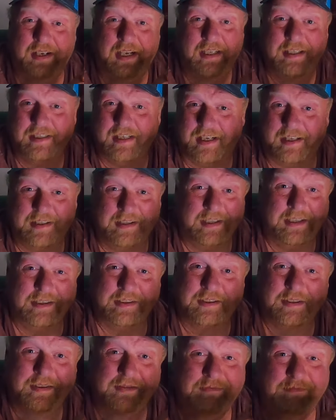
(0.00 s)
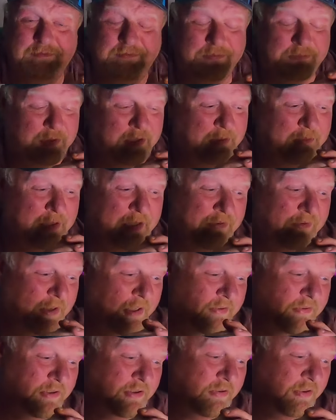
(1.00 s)
I think it's one of my
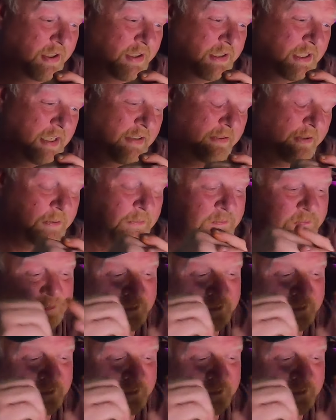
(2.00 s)
favorite trucks ever.